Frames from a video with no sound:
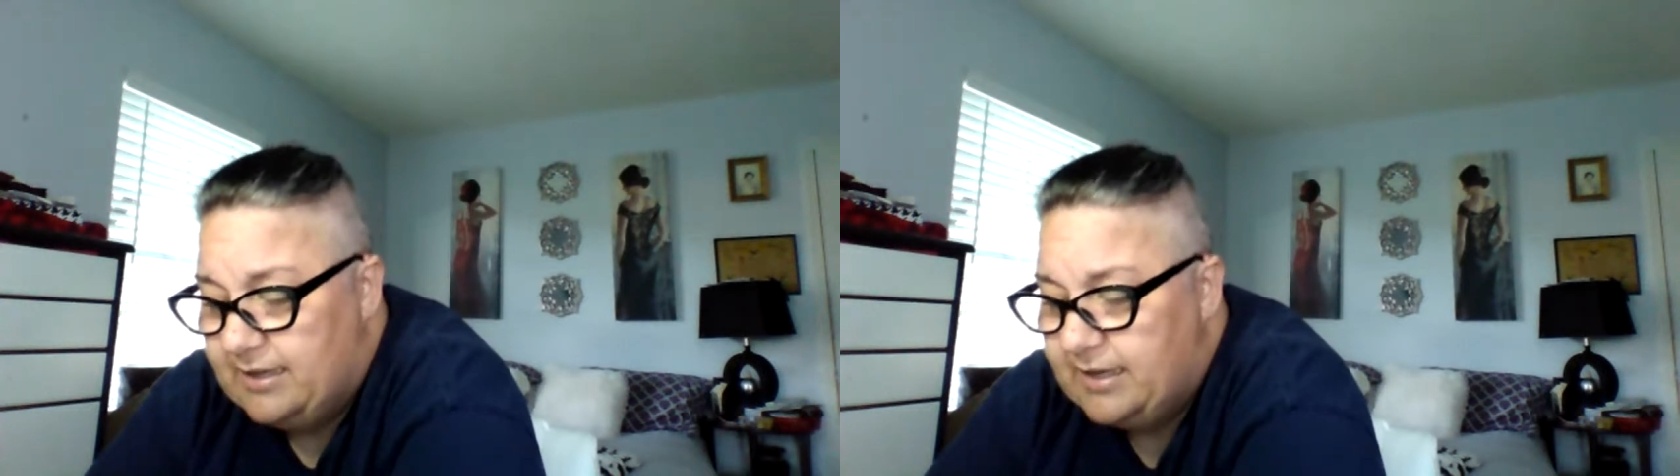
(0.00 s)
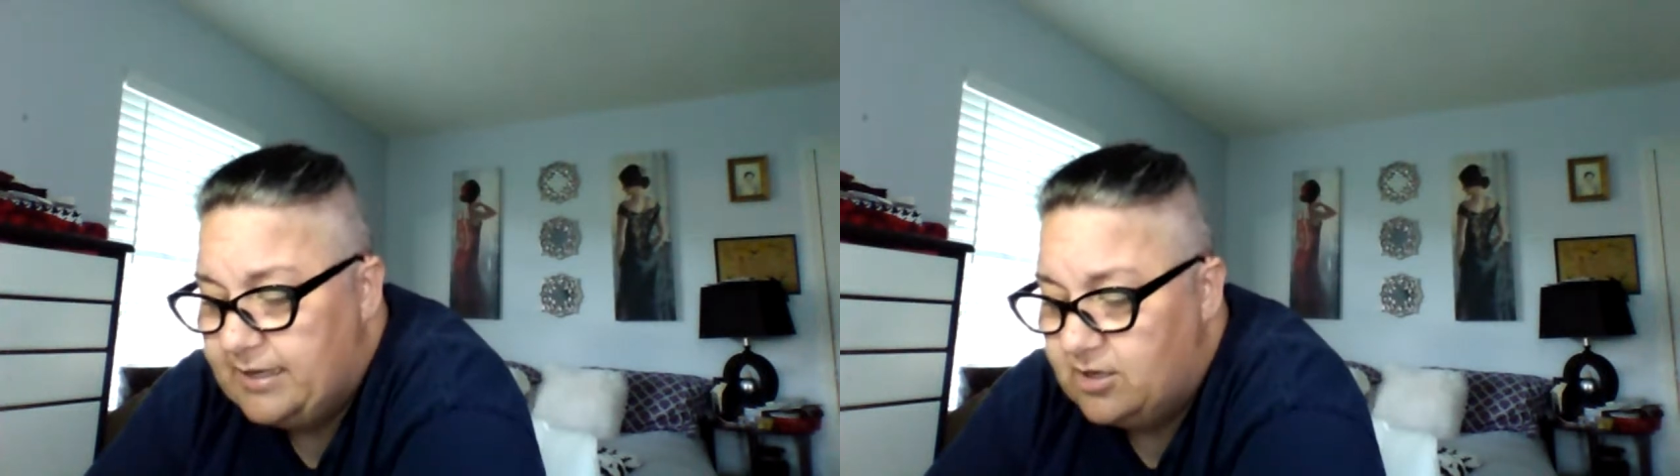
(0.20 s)

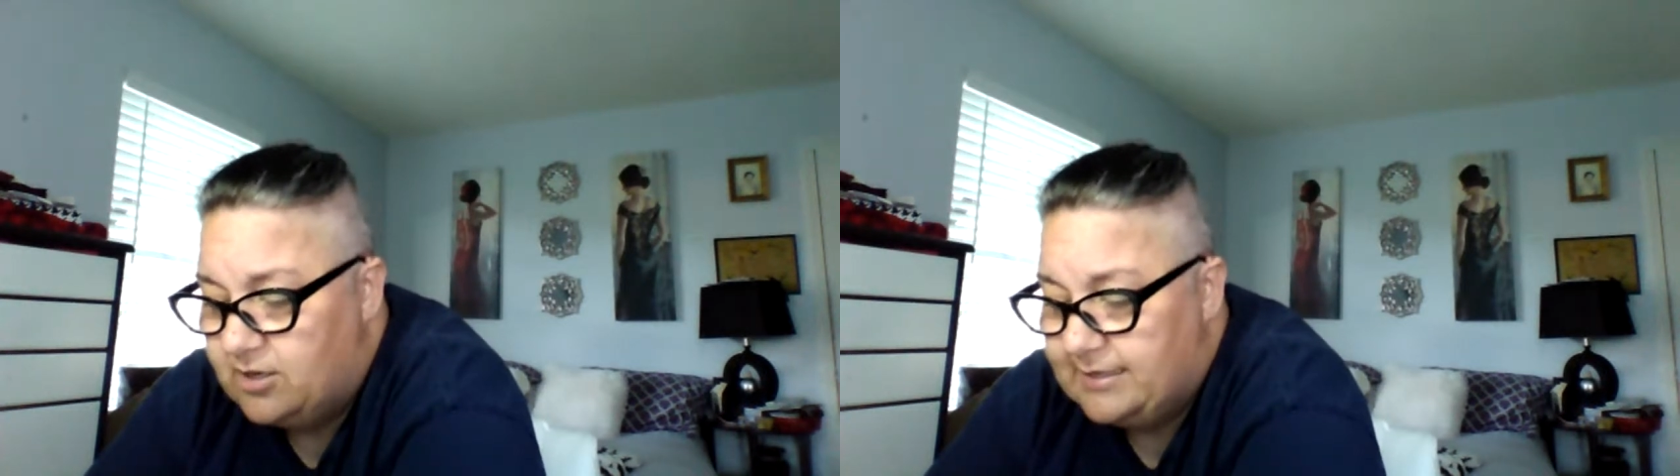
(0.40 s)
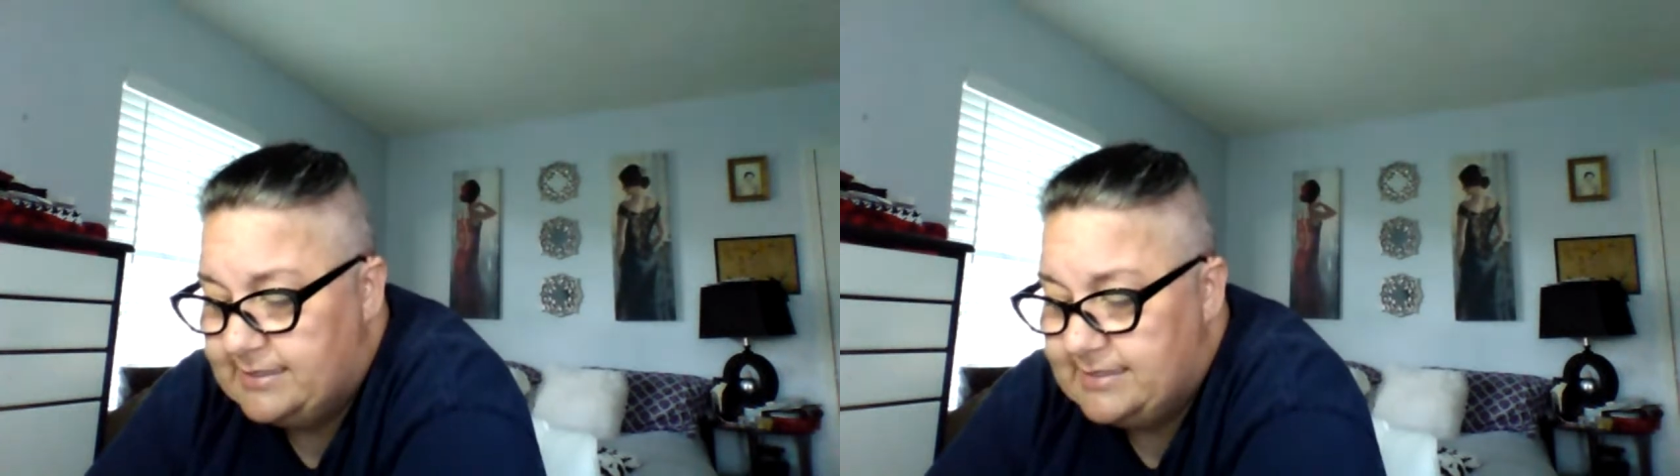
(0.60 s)
He
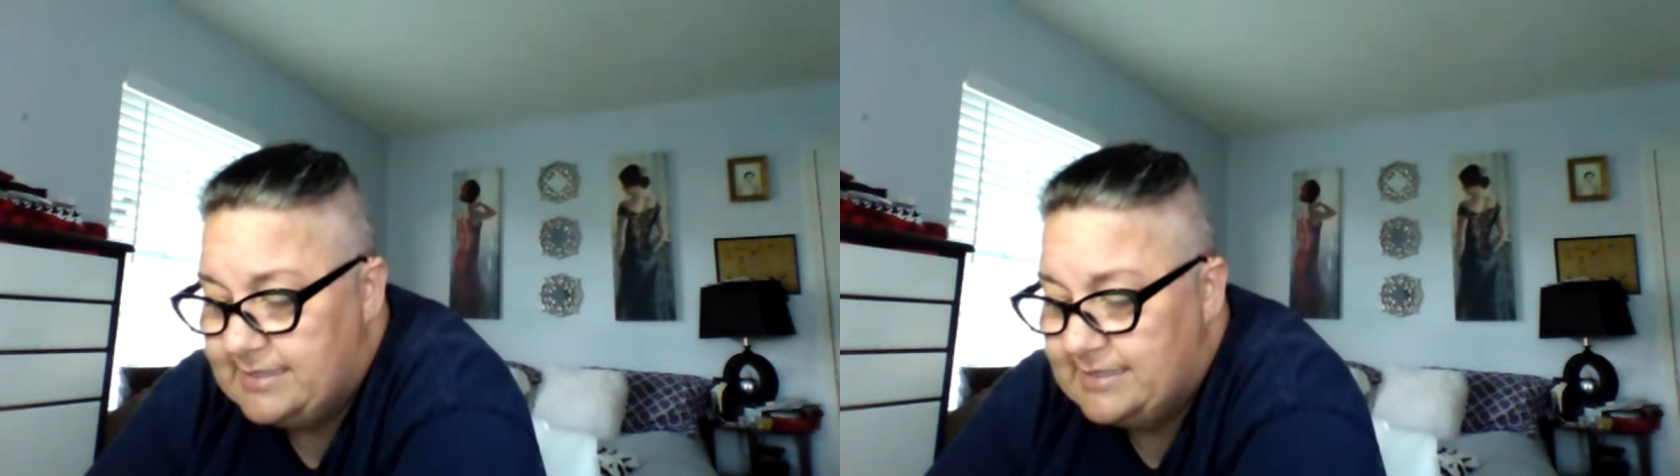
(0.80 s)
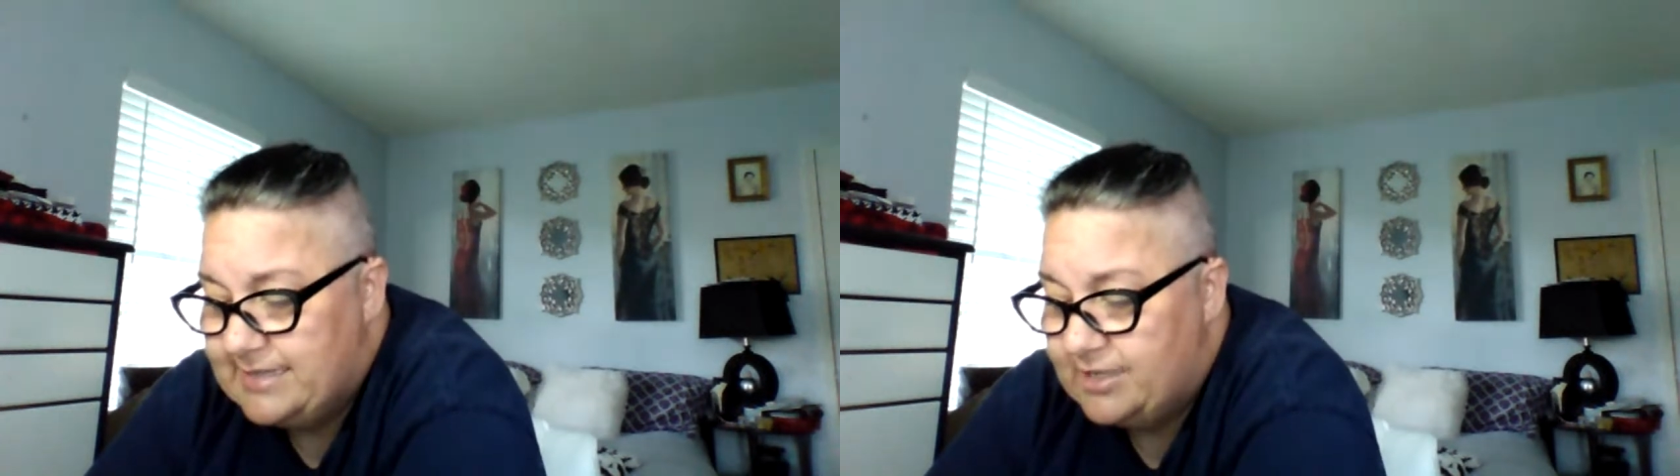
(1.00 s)
nods,
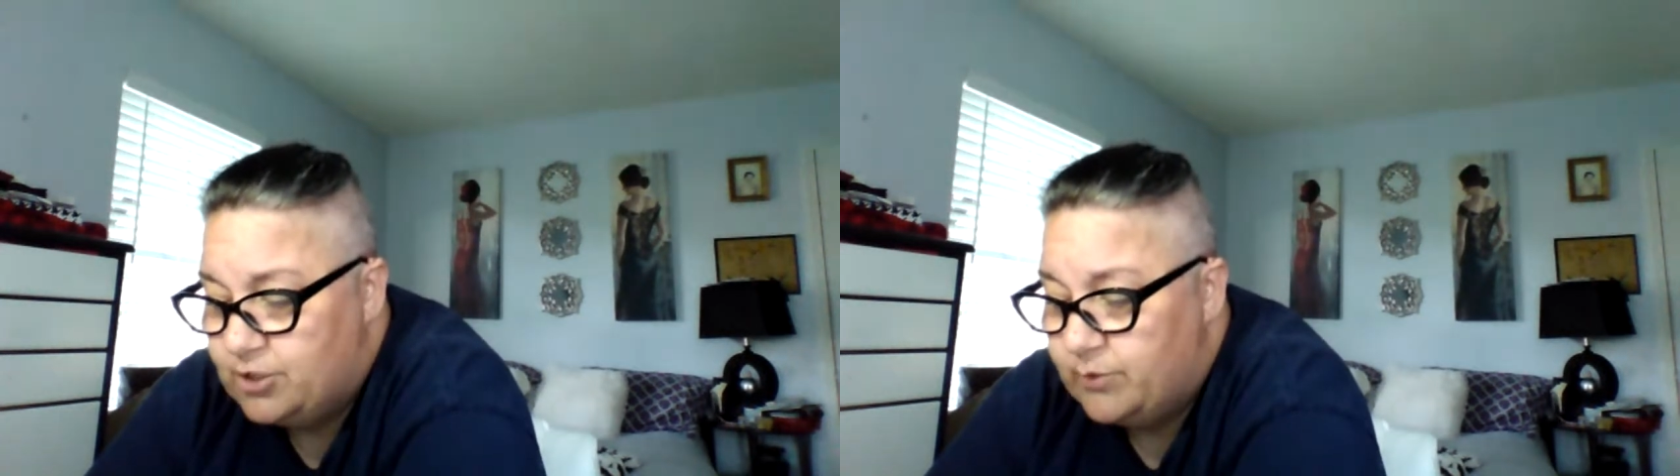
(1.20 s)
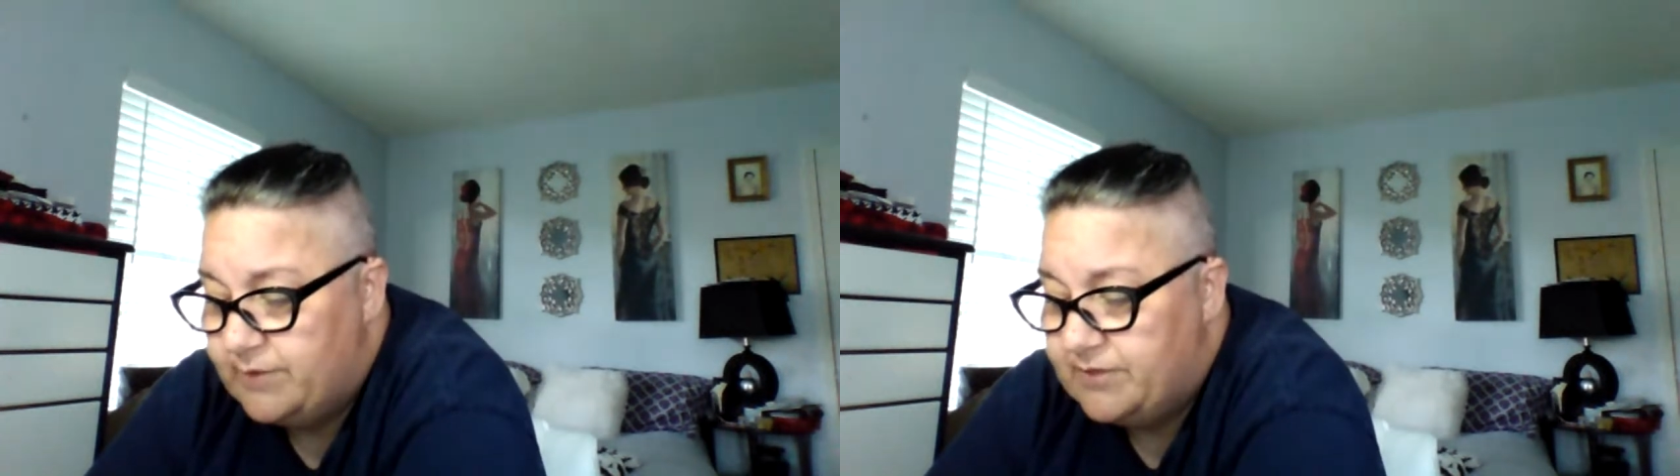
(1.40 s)
his hand
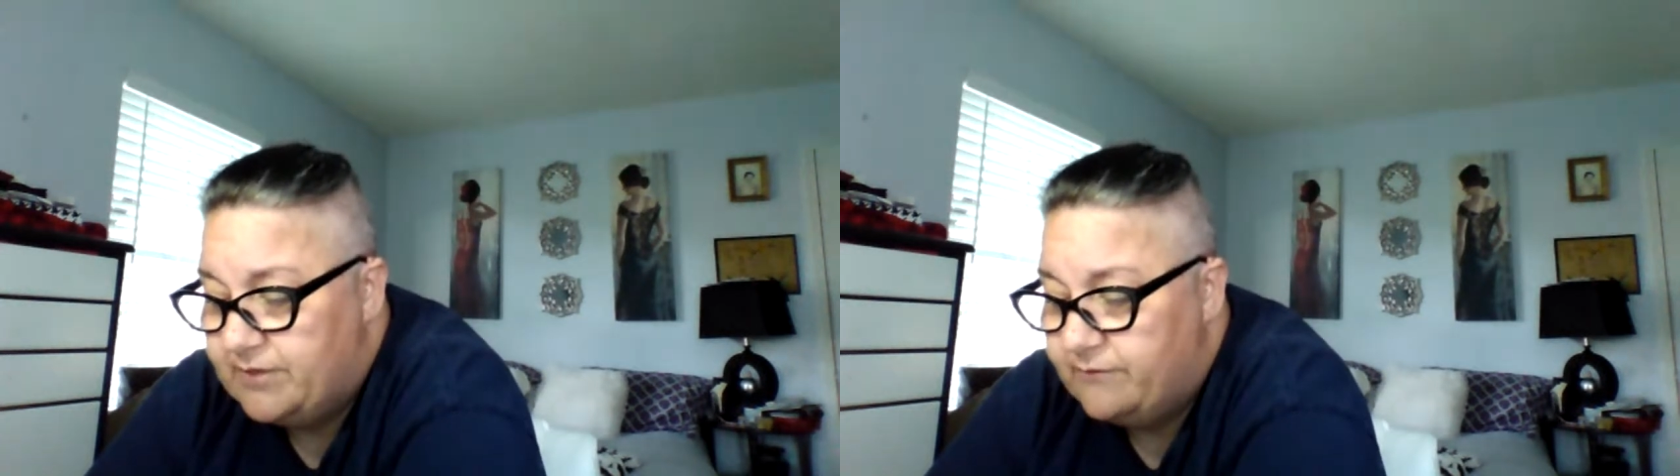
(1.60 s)
drifting